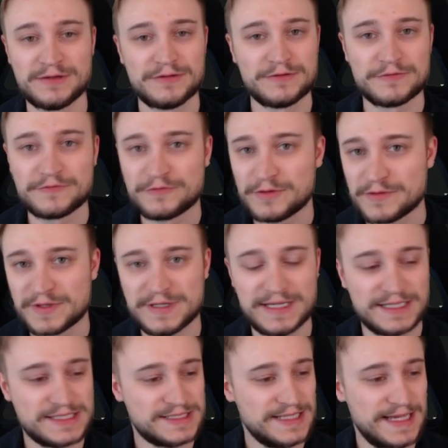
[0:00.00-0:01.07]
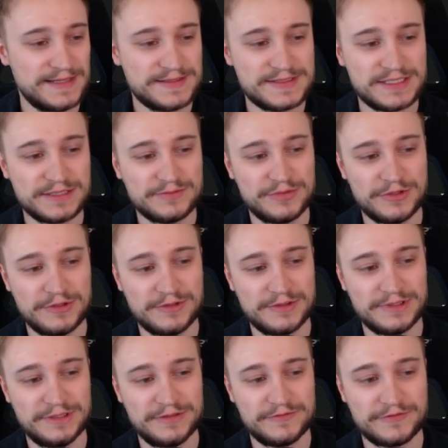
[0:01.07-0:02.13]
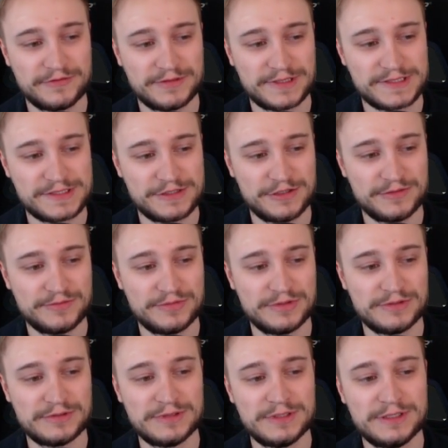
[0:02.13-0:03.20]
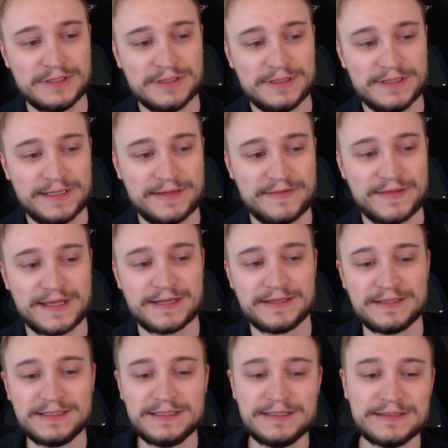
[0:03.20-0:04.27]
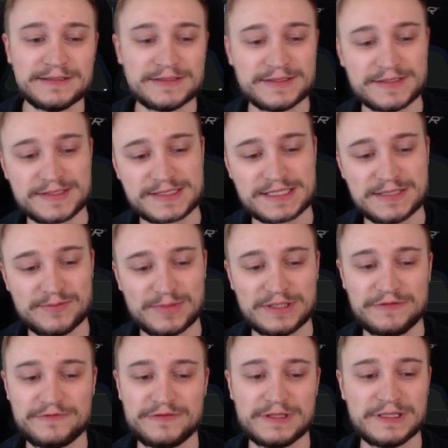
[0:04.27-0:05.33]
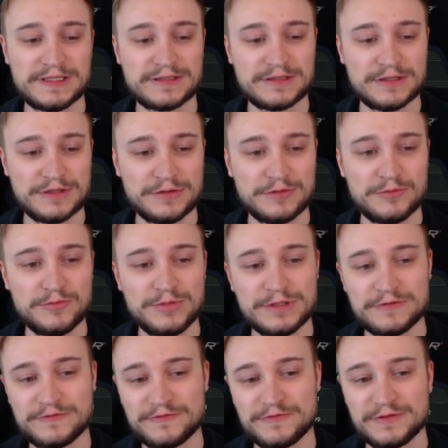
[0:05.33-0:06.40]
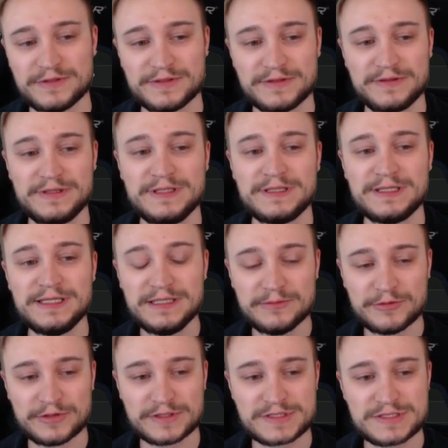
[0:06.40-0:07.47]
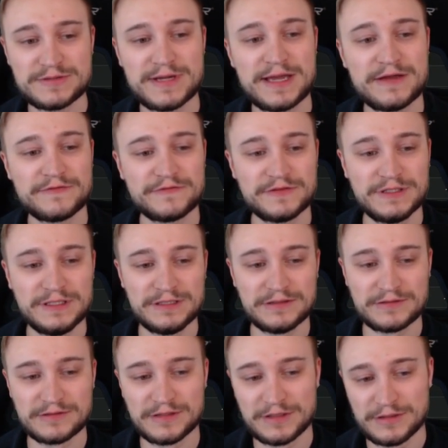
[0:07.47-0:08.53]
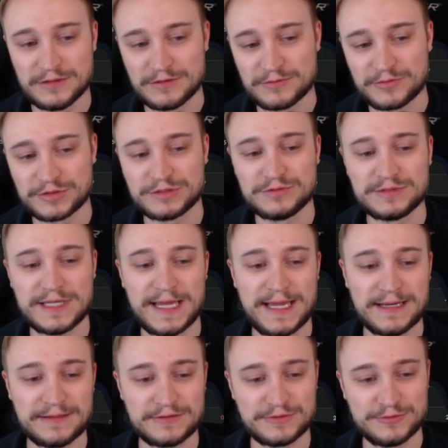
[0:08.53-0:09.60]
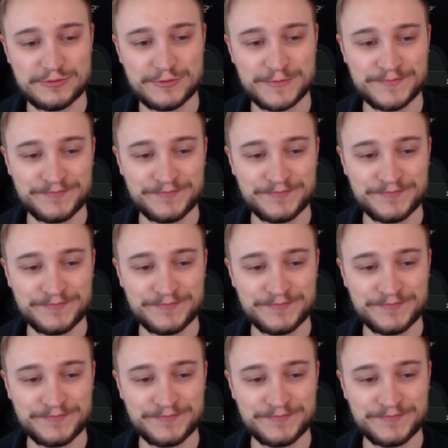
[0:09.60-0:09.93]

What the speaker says: for the next dancing party, for example. And then here simply fill it with the keywords you have here, what you can do,